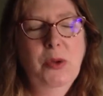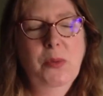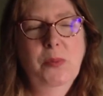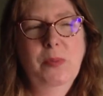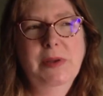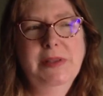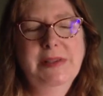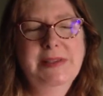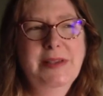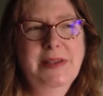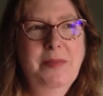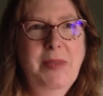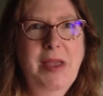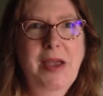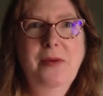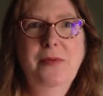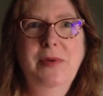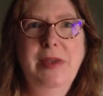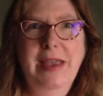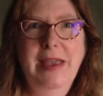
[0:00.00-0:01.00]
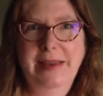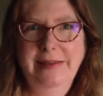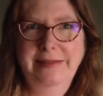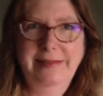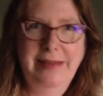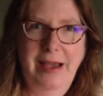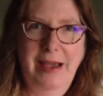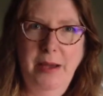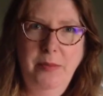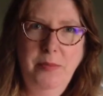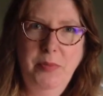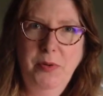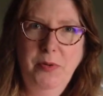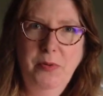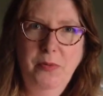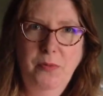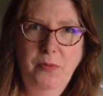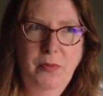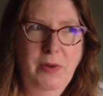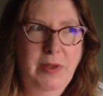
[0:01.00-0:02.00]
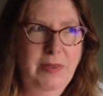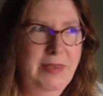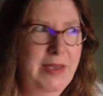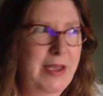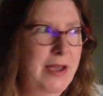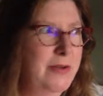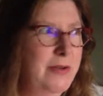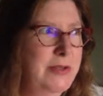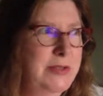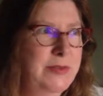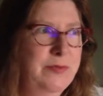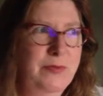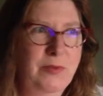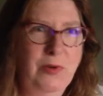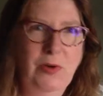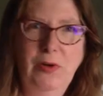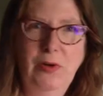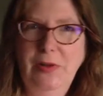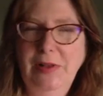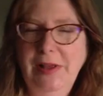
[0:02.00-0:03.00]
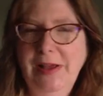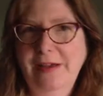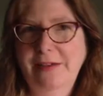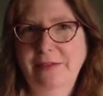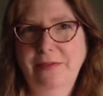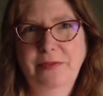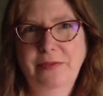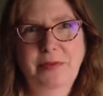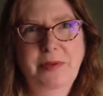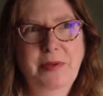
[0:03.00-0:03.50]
But somehow we end up with a house full of